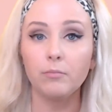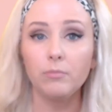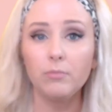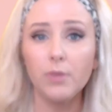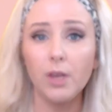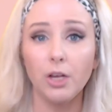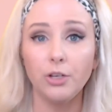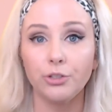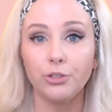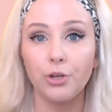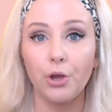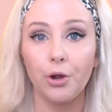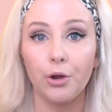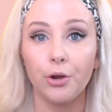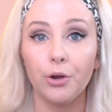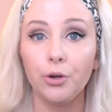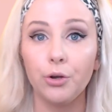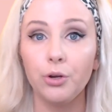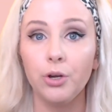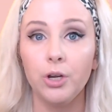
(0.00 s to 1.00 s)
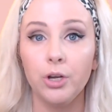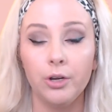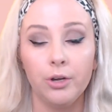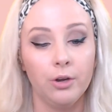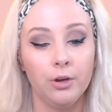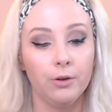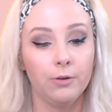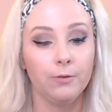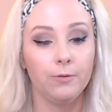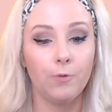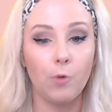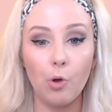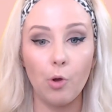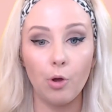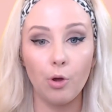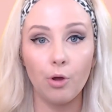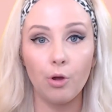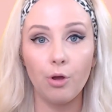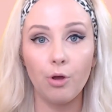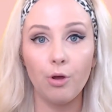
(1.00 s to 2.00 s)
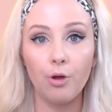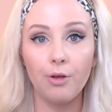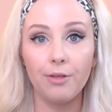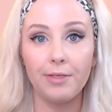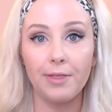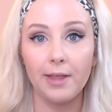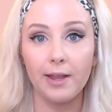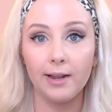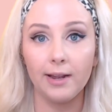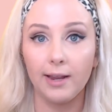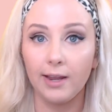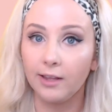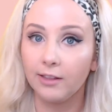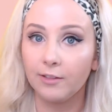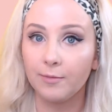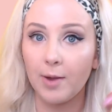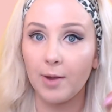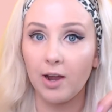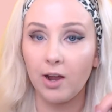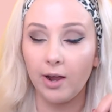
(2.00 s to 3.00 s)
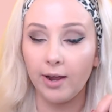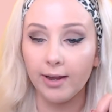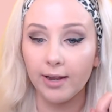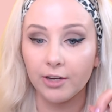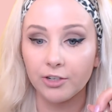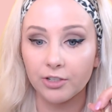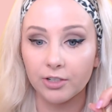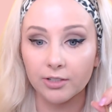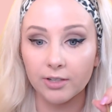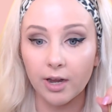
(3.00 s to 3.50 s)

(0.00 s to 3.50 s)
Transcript: so for the length of my eyelashes,